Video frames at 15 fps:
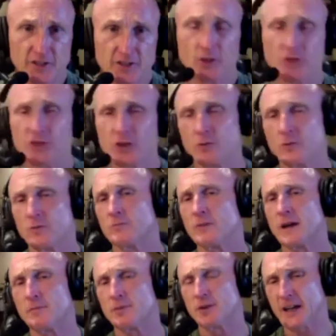Also,
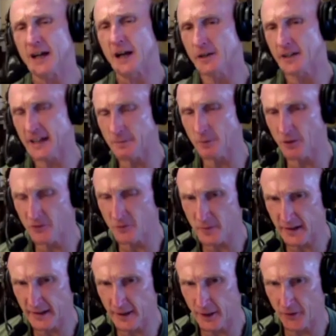my book, How to Eat, Move, and
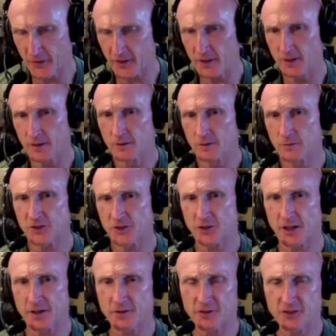Be Healthy, which
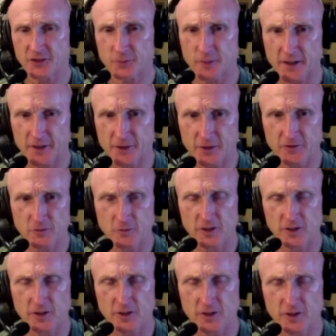I suspect you're
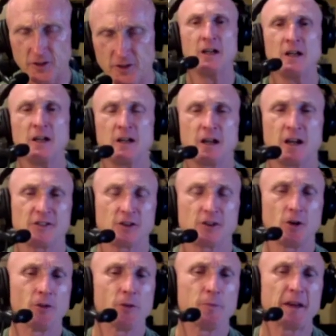familiar with, has
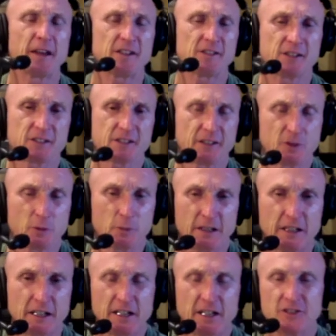all the basics
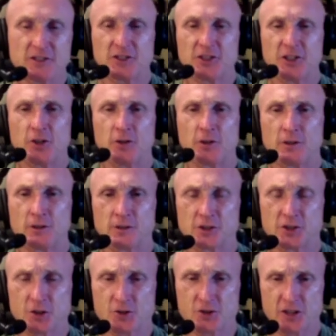everybody needs to know. It
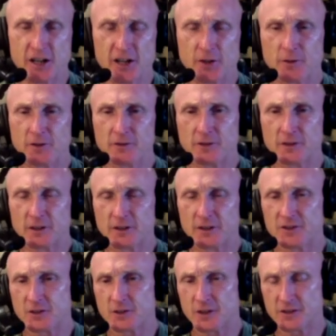shows you how to
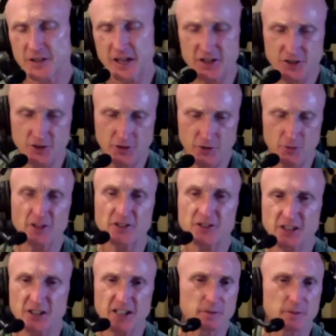It takes you through an
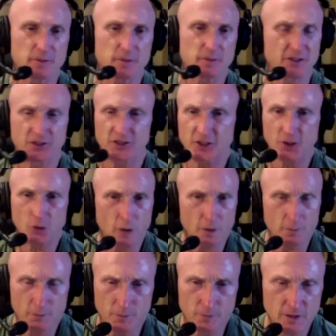assessment so you know
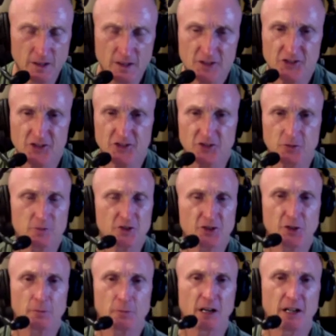what systems in
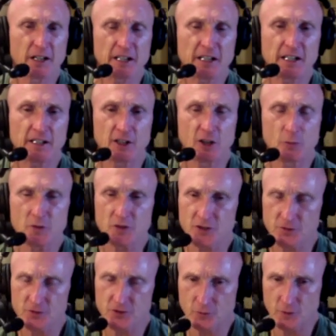your body need help and
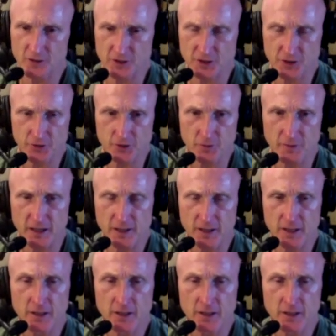shows you what to do about it.